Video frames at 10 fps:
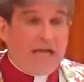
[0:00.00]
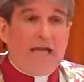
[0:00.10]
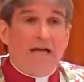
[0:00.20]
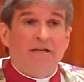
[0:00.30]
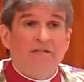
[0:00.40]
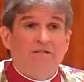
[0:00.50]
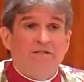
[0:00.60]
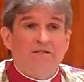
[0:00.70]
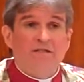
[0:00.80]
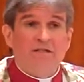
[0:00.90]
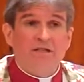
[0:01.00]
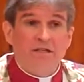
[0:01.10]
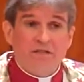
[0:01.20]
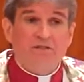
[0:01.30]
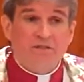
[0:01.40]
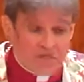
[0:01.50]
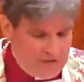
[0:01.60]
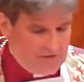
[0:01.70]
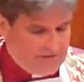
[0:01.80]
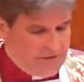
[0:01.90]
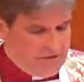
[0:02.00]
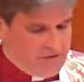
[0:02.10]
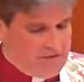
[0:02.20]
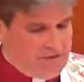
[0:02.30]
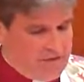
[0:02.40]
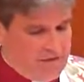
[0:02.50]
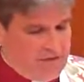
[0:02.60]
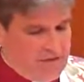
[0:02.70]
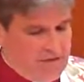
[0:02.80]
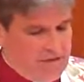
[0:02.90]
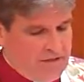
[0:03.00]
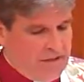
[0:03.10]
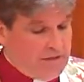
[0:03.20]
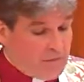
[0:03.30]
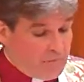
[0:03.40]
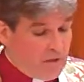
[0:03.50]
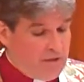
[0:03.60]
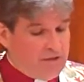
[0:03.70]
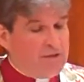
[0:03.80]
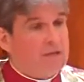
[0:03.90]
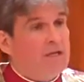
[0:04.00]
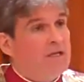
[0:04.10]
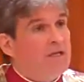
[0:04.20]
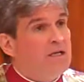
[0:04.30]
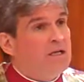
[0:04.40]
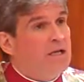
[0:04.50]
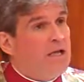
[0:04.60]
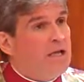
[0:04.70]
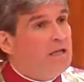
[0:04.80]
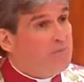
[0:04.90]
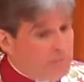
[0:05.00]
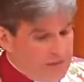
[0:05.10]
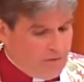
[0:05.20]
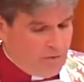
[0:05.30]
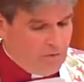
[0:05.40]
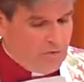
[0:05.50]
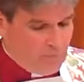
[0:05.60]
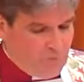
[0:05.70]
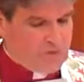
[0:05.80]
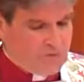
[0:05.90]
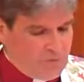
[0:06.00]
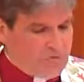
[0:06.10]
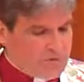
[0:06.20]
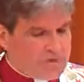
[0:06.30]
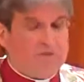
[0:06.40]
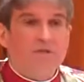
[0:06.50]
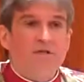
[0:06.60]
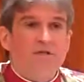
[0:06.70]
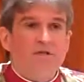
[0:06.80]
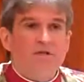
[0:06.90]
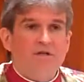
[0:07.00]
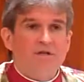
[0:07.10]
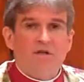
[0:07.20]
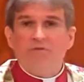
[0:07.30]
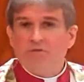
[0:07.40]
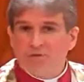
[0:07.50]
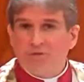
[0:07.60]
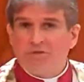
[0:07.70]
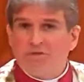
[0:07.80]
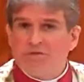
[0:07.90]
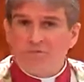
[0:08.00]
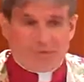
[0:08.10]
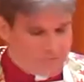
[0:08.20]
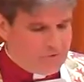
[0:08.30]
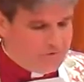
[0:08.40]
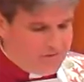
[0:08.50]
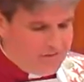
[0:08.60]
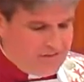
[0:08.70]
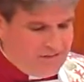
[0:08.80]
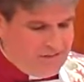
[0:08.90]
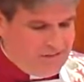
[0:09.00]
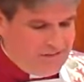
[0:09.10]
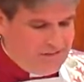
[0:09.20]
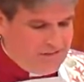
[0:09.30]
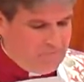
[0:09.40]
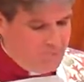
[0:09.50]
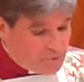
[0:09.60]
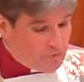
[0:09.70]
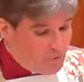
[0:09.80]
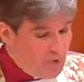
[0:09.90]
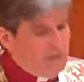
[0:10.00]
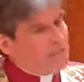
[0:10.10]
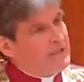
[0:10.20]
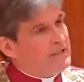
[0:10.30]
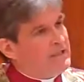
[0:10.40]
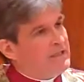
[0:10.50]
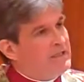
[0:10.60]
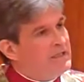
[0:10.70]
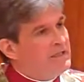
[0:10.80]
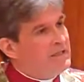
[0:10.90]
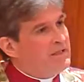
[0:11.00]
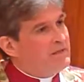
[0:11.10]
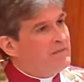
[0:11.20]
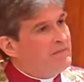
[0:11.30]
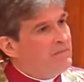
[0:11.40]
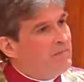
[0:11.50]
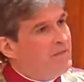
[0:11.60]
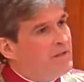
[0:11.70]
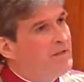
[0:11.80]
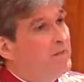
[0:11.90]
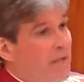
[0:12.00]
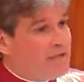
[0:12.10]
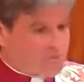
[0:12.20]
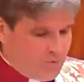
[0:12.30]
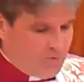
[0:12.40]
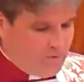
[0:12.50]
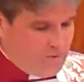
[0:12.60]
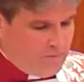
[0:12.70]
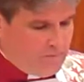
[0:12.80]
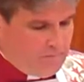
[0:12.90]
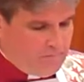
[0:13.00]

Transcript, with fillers: has its genesis in the blood and meal rituals of the Jewish scriptures, most prominently in the Passover meal.